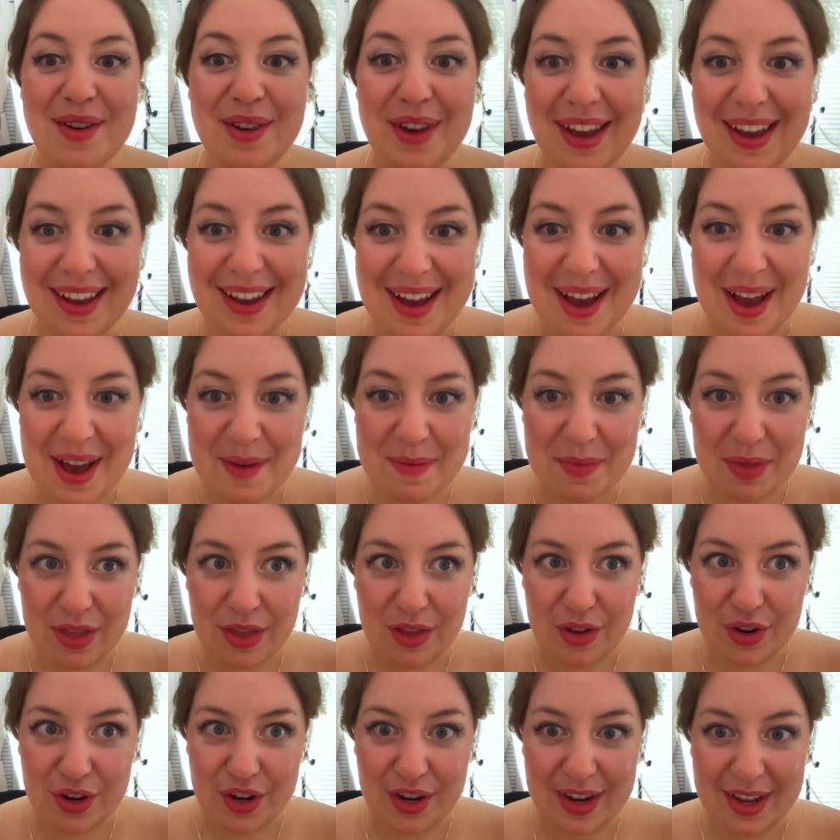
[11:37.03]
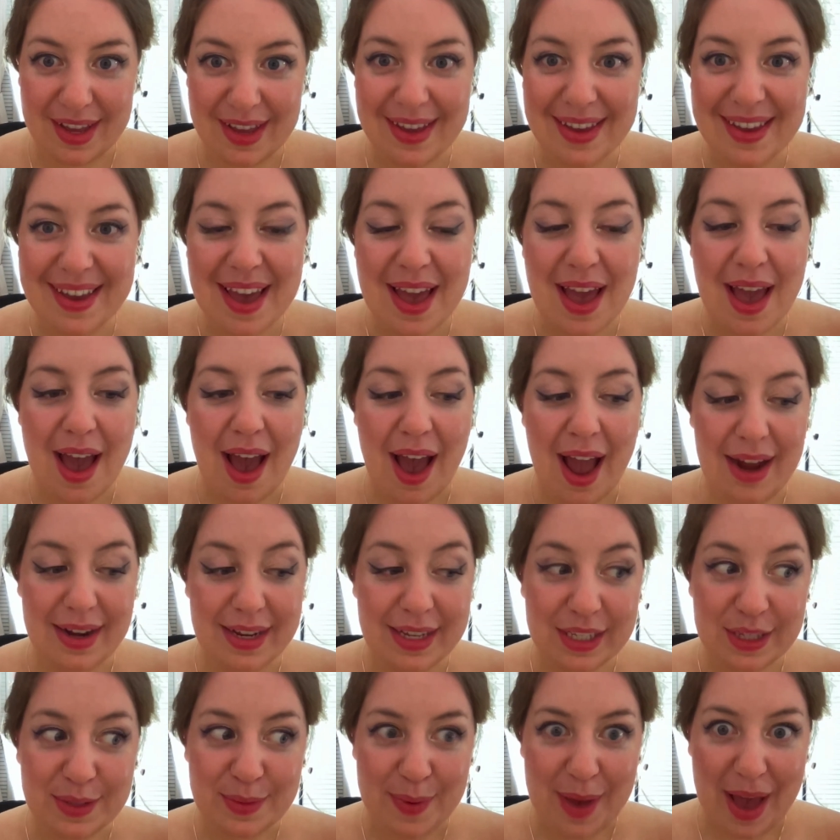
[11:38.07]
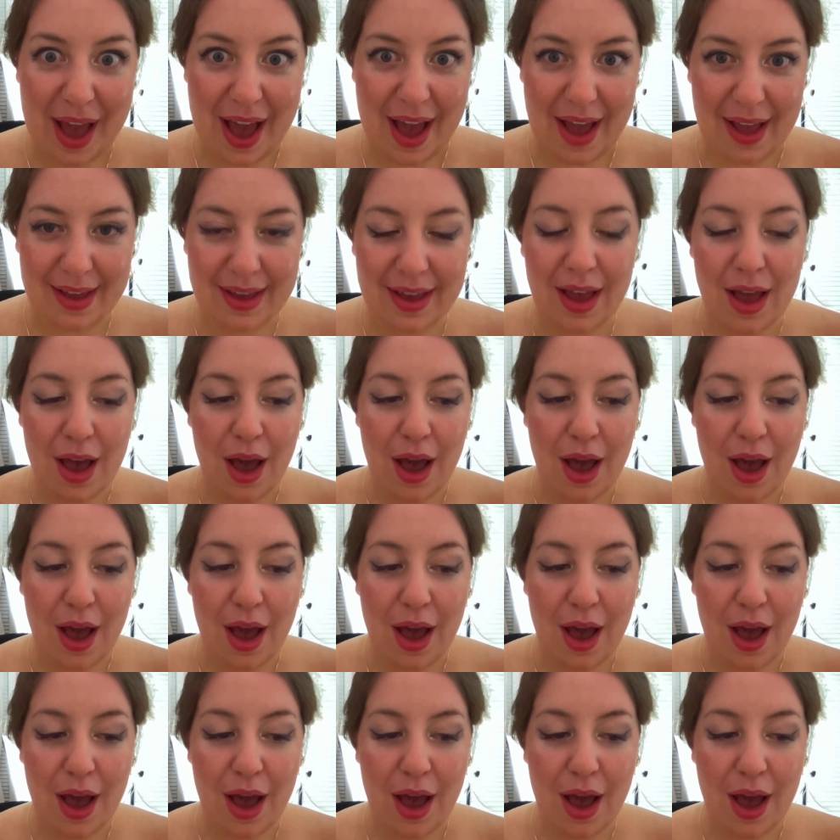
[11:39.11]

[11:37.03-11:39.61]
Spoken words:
Okay, I'm 30. I need to pack.